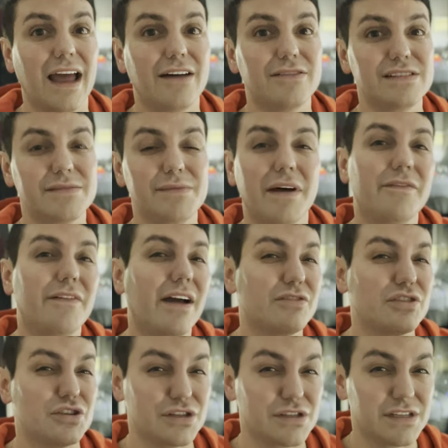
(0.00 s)
houses about
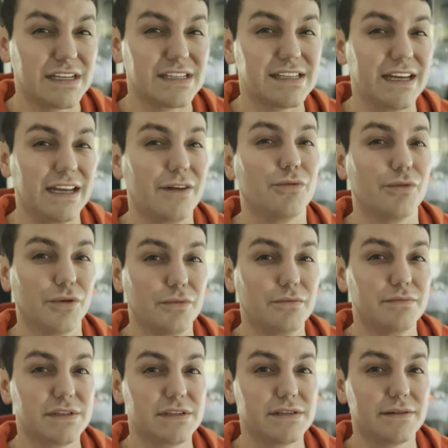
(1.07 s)
516
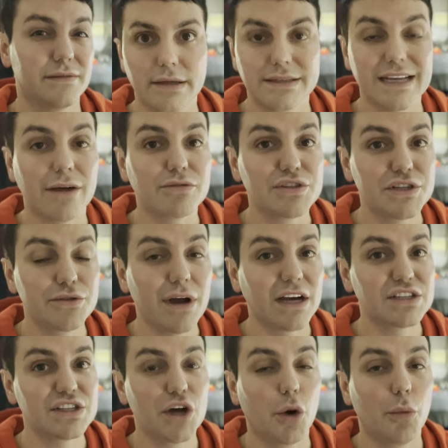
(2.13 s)
rooms. Tower 2
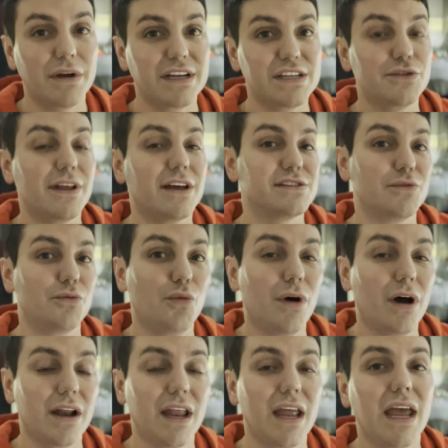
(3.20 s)
actually opened in
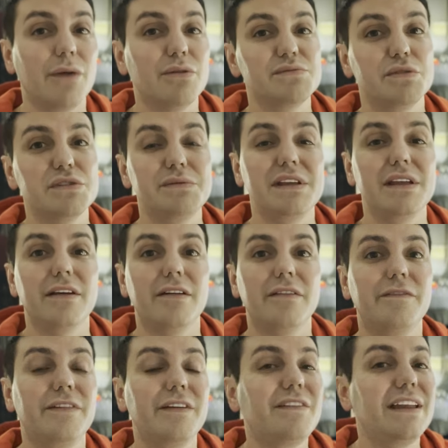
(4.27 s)
2001 and was supposed to be
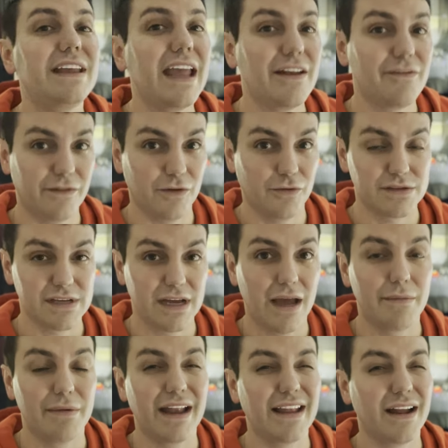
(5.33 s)
58 floors high,
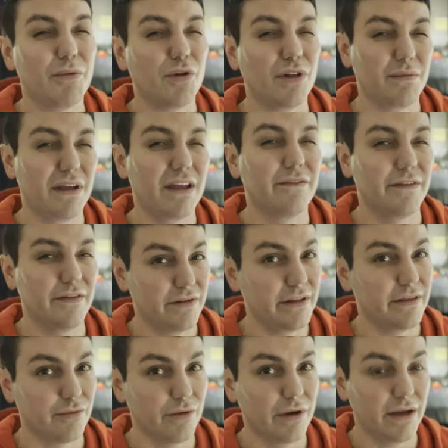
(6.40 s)
but ended up only being
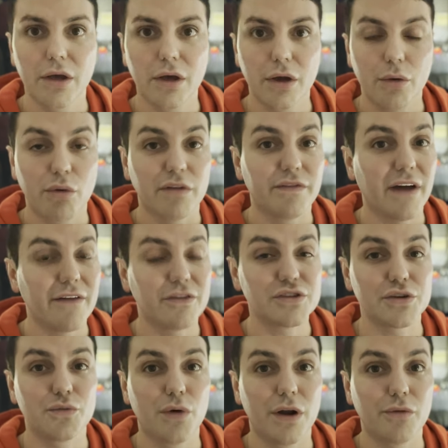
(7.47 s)
53. With
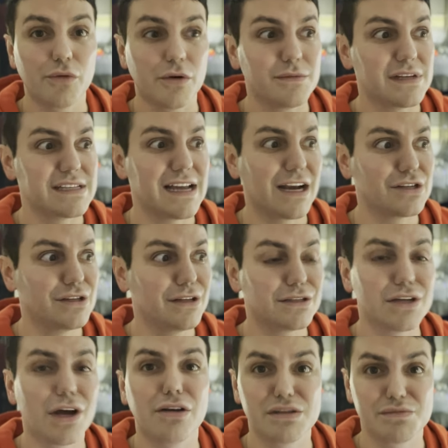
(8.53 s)
501 rooms, it's actually the
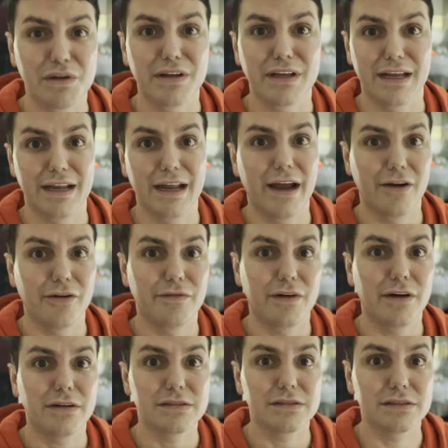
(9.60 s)
tallest building in Niagara
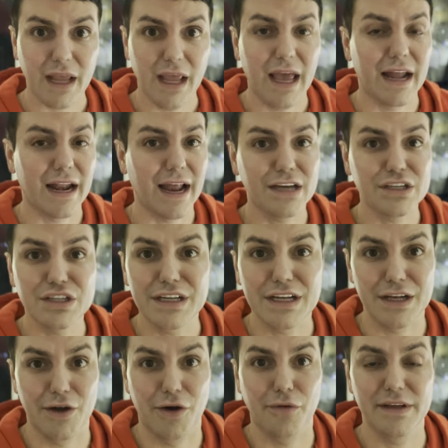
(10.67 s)
Falls. And I actually didn't
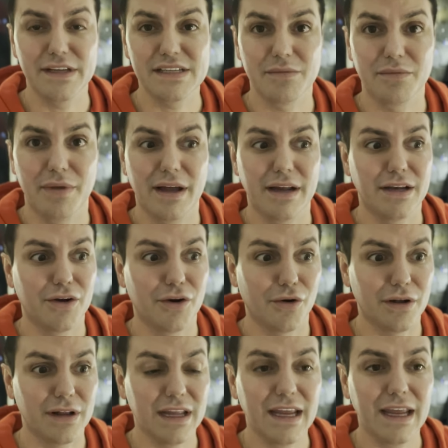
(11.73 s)
know this, but
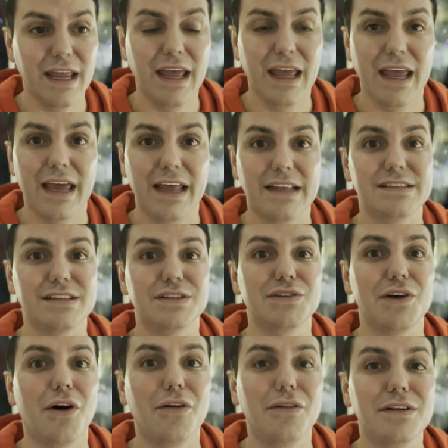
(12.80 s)
currently it is the
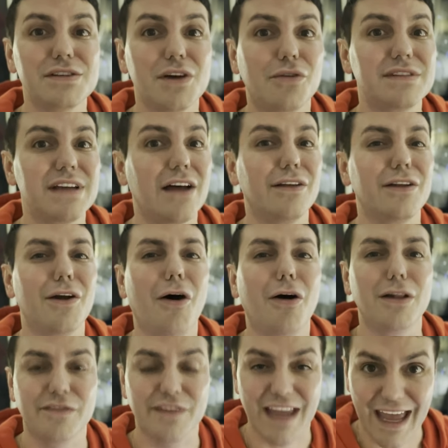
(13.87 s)
tallest hotel in all
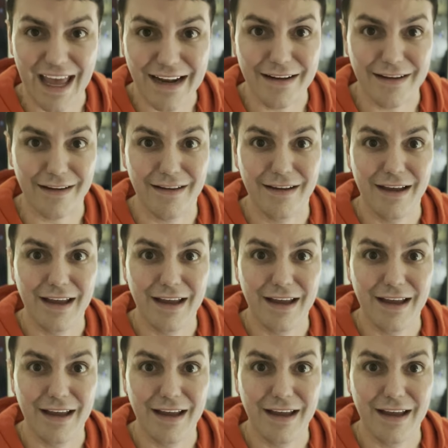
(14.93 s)
of Canada,